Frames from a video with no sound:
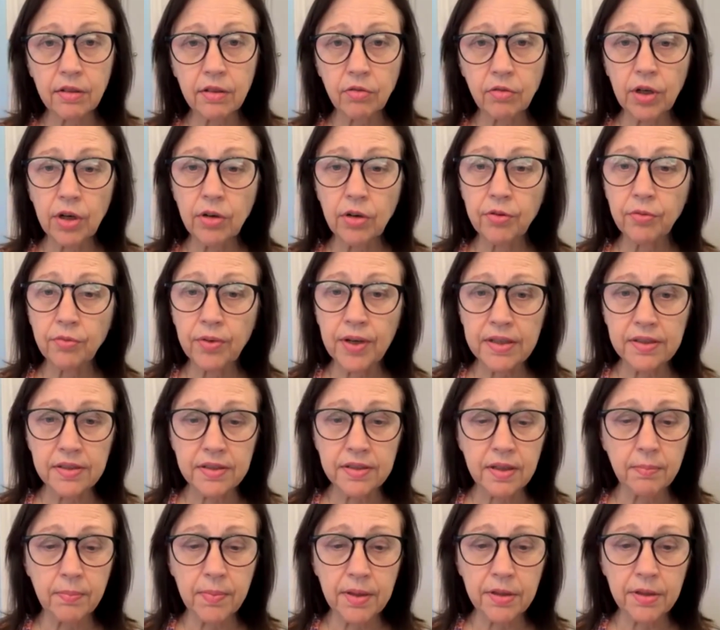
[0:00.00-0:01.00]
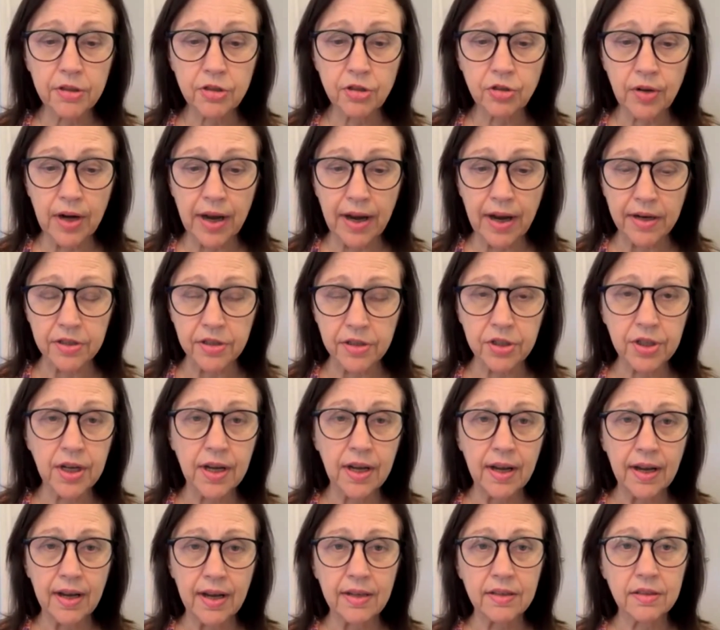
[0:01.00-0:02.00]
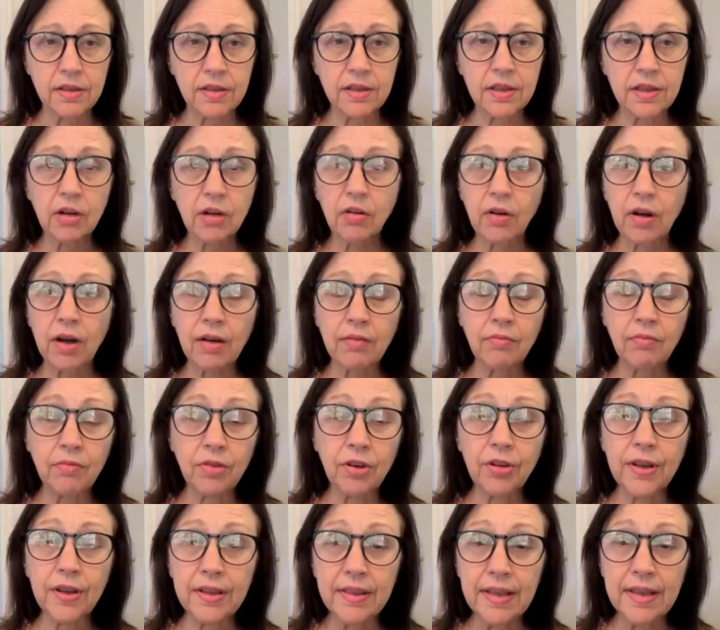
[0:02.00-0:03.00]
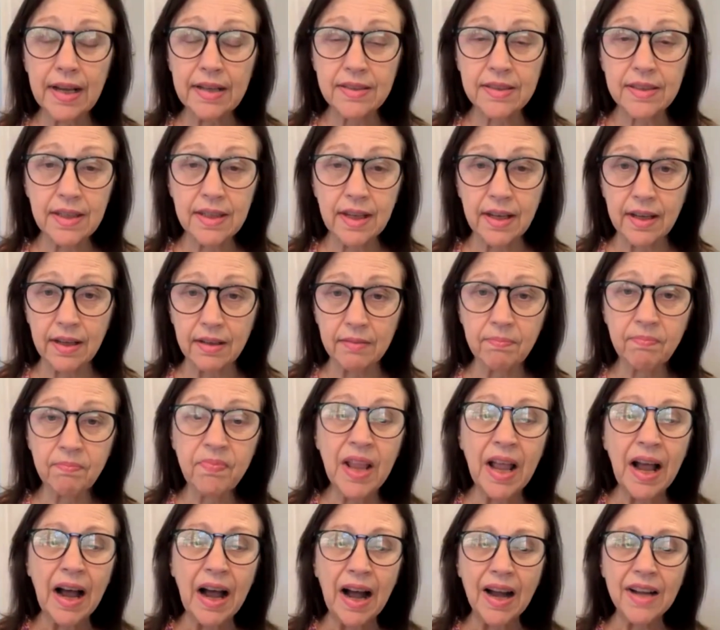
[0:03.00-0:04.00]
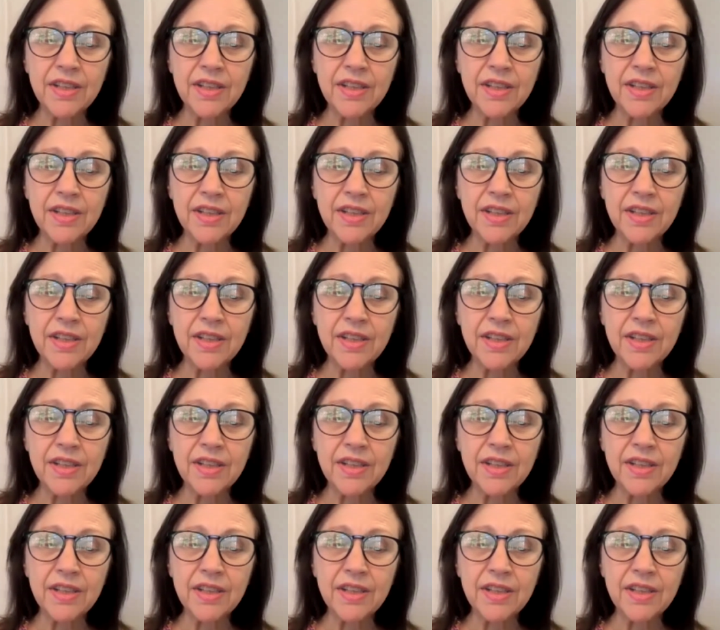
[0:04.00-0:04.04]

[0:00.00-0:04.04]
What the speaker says: and then throw the rest of them in the trash. And so really that's it.